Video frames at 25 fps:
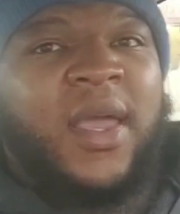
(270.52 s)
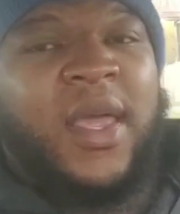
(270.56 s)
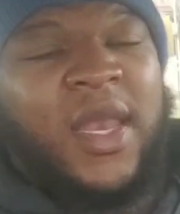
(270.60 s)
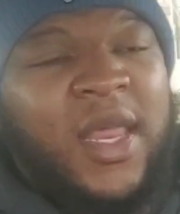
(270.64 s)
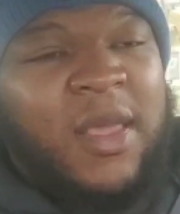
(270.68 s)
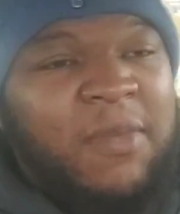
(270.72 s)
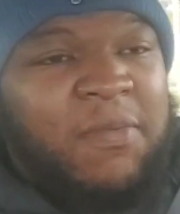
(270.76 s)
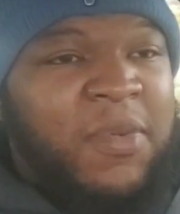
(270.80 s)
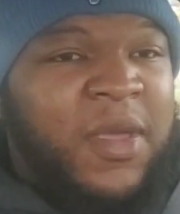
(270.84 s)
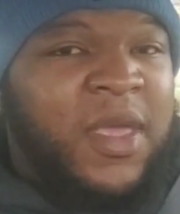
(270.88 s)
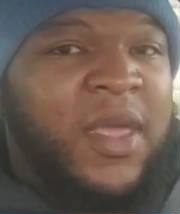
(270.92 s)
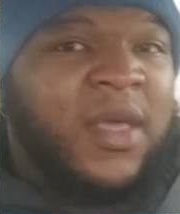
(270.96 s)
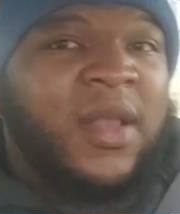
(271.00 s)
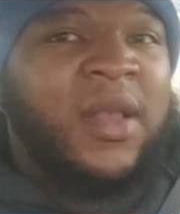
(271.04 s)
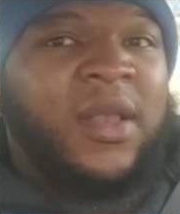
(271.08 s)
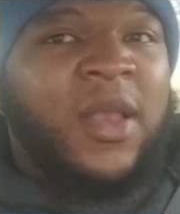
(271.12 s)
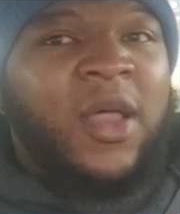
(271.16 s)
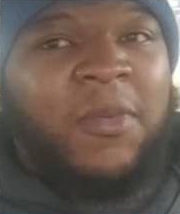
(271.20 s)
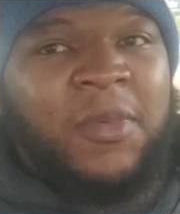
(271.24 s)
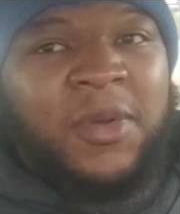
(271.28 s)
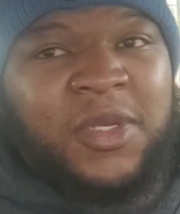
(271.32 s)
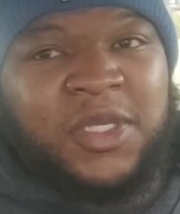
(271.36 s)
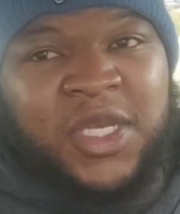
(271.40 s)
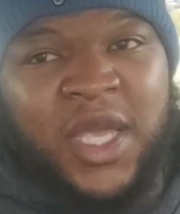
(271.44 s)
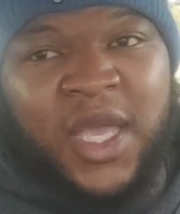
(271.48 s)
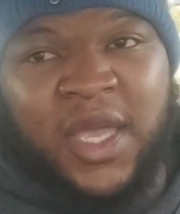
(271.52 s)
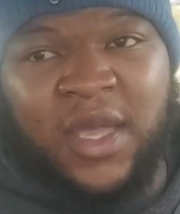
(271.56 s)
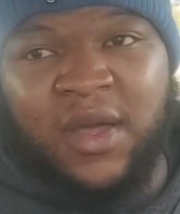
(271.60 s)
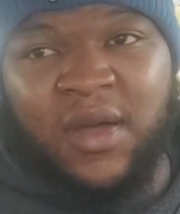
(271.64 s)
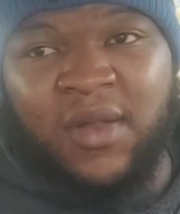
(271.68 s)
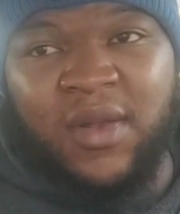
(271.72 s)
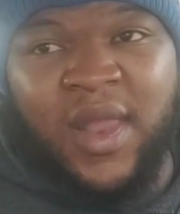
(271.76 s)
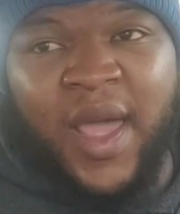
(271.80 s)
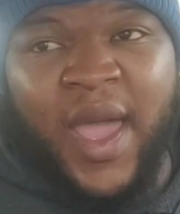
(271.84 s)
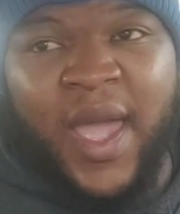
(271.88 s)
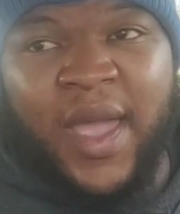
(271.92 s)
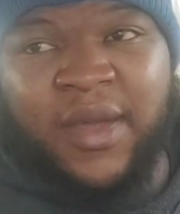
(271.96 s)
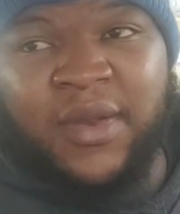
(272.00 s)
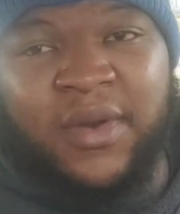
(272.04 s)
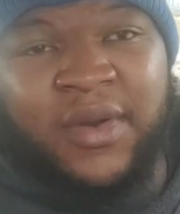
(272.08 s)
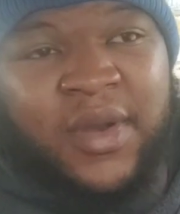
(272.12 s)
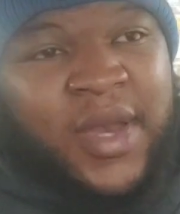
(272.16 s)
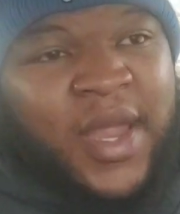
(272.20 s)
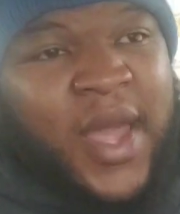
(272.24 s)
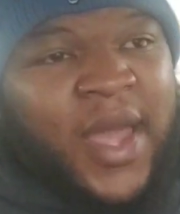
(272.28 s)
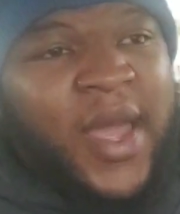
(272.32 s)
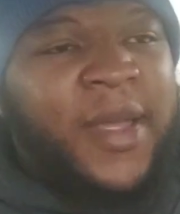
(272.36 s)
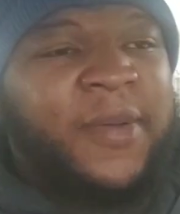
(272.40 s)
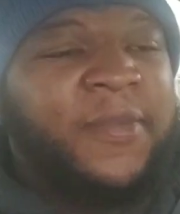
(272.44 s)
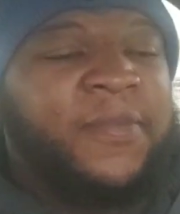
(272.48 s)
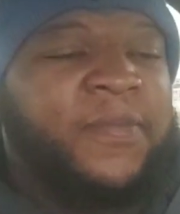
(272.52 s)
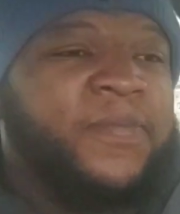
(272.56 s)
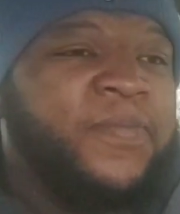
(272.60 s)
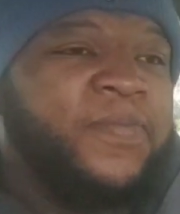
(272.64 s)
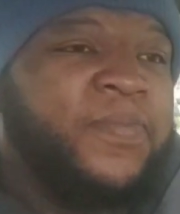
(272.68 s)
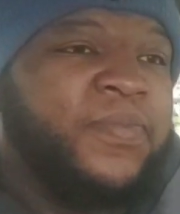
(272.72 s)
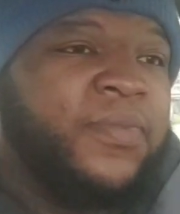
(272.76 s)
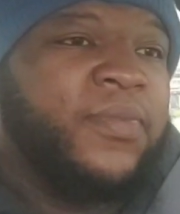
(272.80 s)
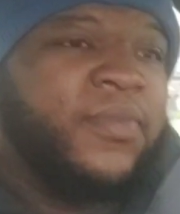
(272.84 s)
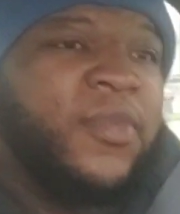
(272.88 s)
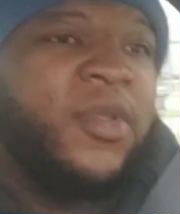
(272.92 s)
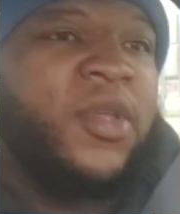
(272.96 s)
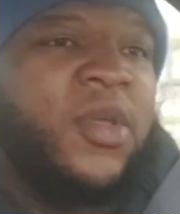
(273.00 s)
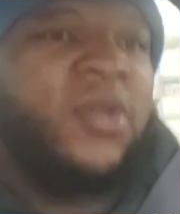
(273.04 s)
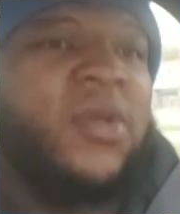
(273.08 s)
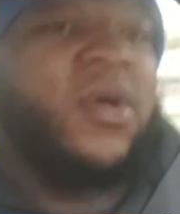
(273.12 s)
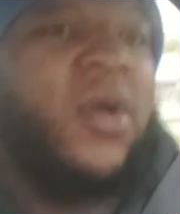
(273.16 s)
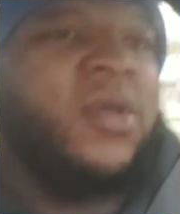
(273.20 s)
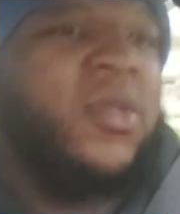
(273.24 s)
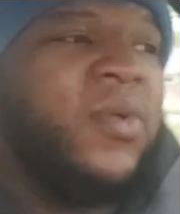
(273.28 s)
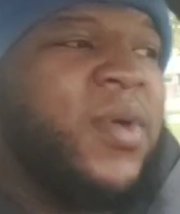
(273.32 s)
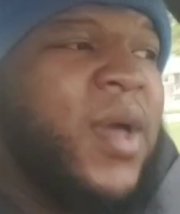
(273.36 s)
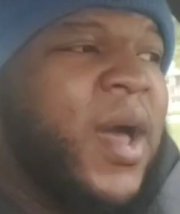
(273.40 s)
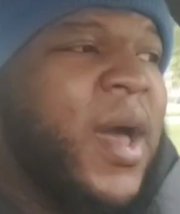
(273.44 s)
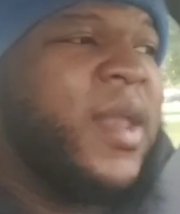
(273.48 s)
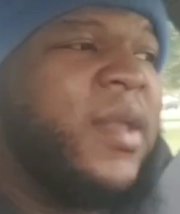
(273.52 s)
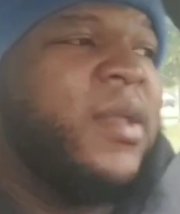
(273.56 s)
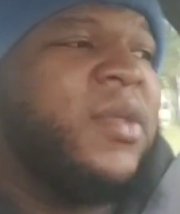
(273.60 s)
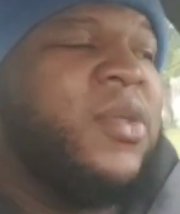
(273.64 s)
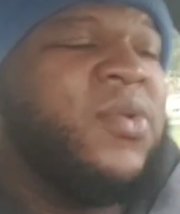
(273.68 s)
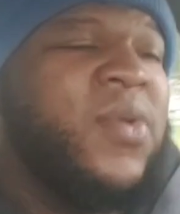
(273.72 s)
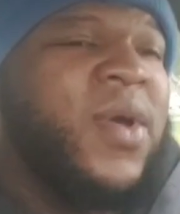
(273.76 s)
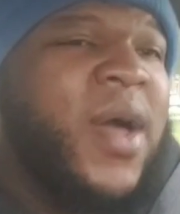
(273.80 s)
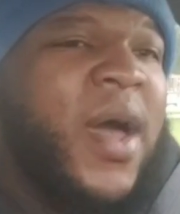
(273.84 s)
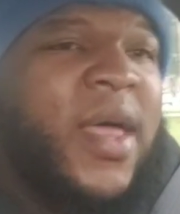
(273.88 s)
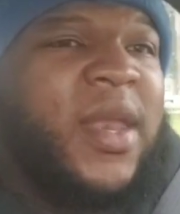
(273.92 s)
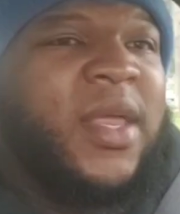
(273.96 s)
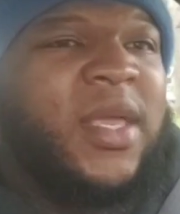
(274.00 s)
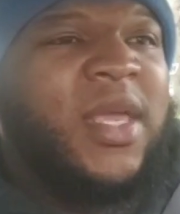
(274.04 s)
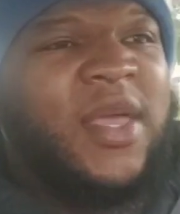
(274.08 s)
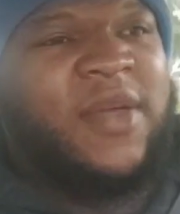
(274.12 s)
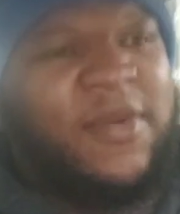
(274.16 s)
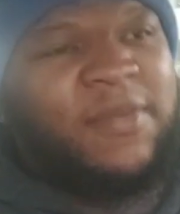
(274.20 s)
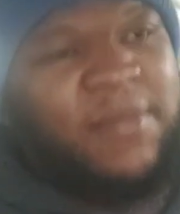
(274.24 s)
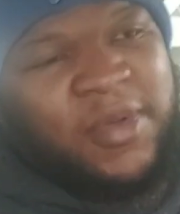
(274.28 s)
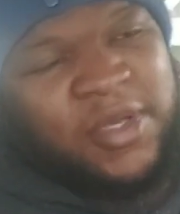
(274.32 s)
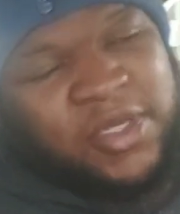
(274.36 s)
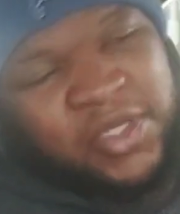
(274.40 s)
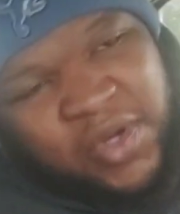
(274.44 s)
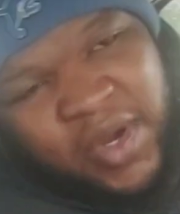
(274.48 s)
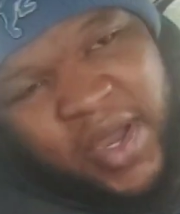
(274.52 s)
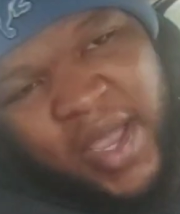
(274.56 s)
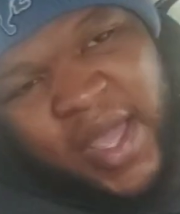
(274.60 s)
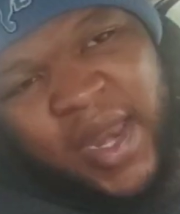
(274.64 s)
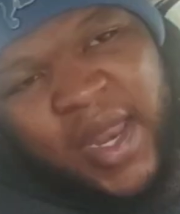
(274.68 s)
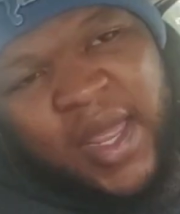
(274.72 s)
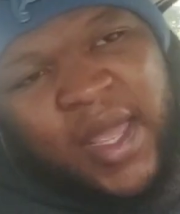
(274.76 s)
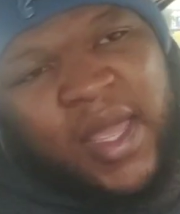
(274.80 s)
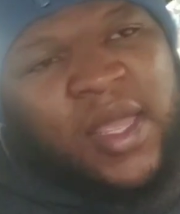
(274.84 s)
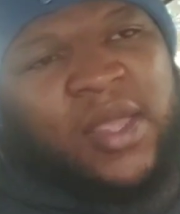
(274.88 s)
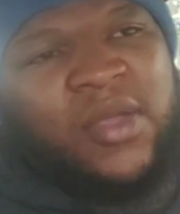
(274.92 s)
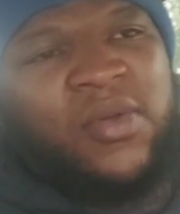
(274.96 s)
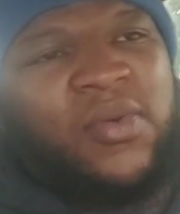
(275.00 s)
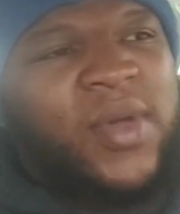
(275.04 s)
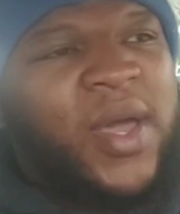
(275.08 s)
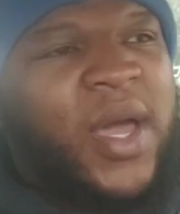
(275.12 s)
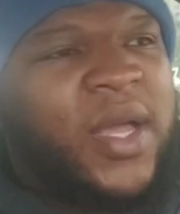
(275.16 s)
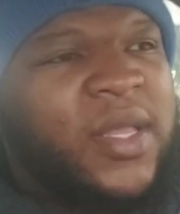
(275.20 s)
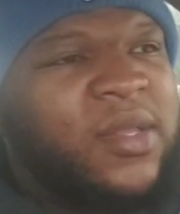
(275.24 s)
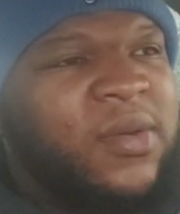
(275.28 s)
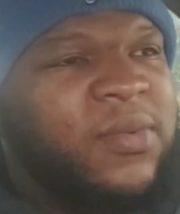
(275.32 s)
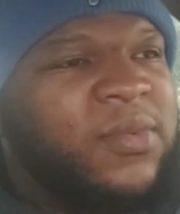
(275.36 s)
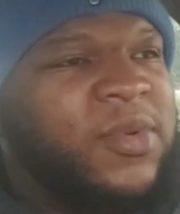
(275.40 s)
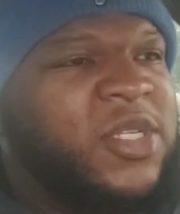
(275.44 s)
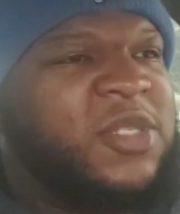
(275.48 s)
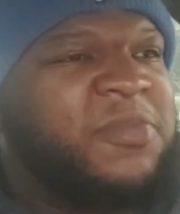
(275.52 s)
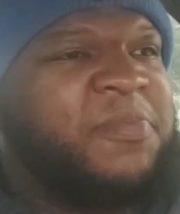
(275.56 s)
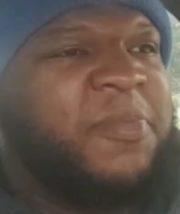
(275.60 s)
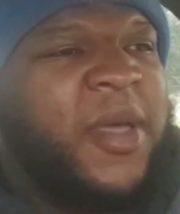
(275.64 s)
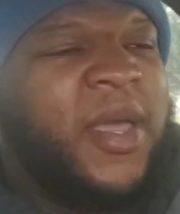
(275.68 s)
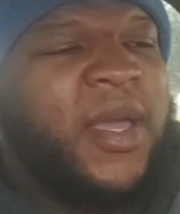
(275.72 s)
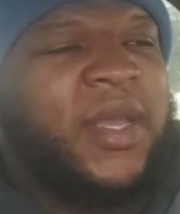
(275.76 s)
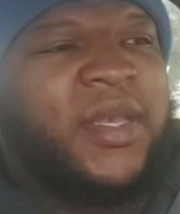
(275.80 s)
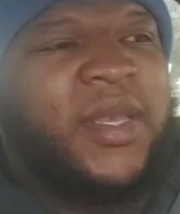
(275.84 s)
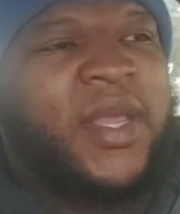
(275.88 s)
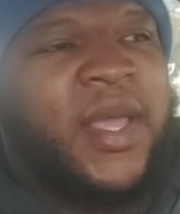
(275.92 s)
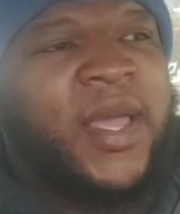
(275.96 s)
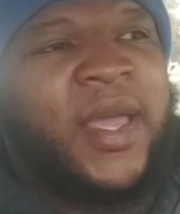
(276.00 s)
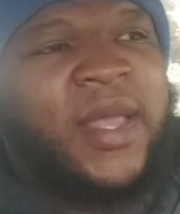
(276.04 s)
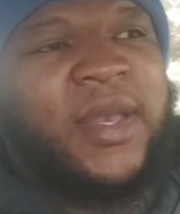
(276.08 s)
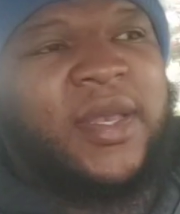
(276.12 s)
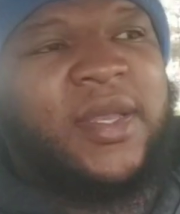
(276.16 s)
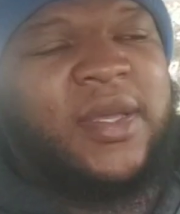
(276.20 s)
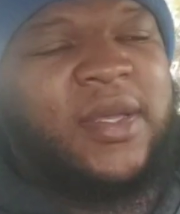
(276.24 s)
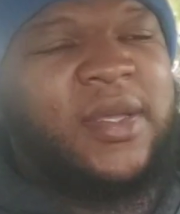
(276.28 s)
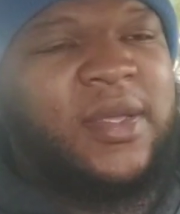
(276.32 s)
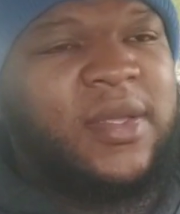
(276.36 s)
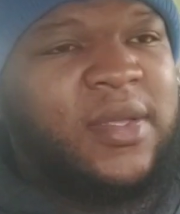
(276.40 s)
and he beat Lomachenko, like it or not, you know, you gotta give him his credit and you got to respect that.